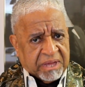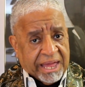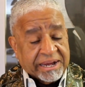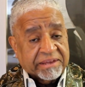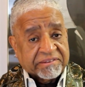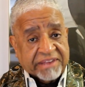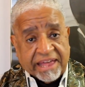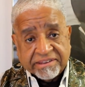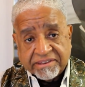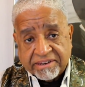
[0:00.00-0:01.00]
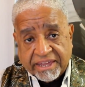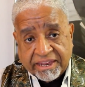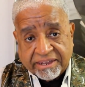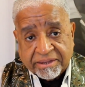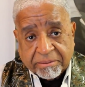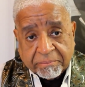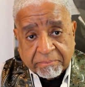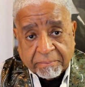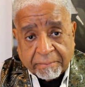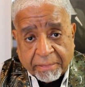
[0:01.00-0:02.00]
And they assassinate him.
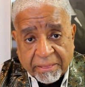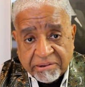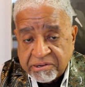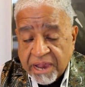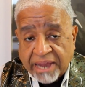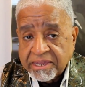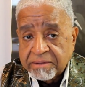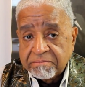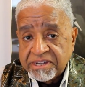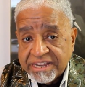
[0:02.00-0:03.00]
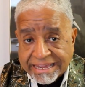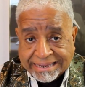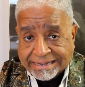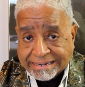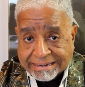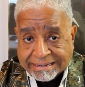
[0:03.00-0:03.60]
Shot him dead.